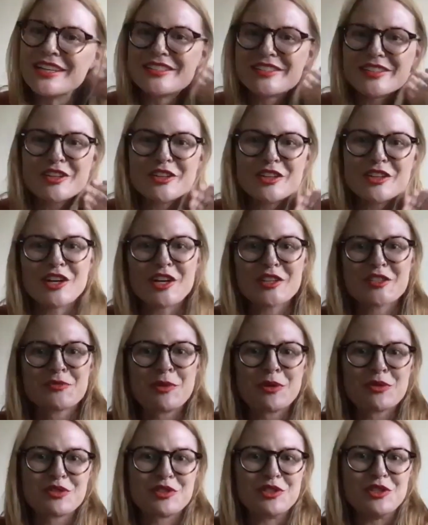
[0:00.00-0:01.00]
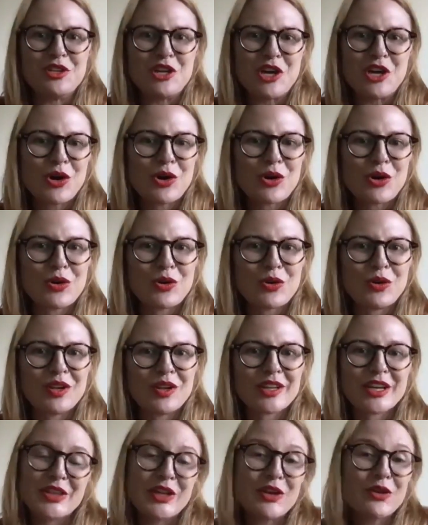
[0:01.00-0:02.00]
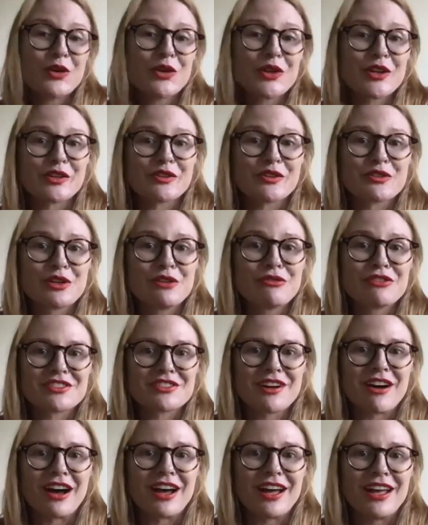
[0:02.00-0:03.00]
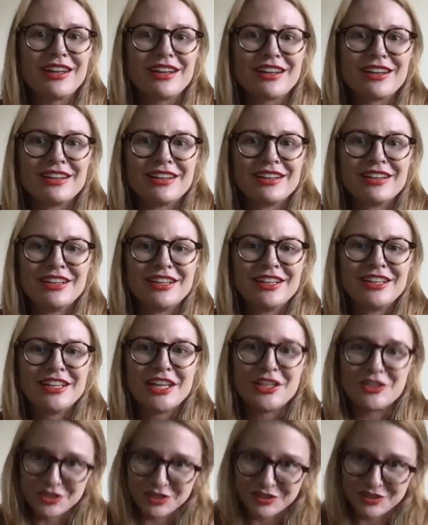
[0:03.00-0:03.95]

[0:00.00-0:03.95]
they're not supposed to know, like they don't know that a stove is hot right. until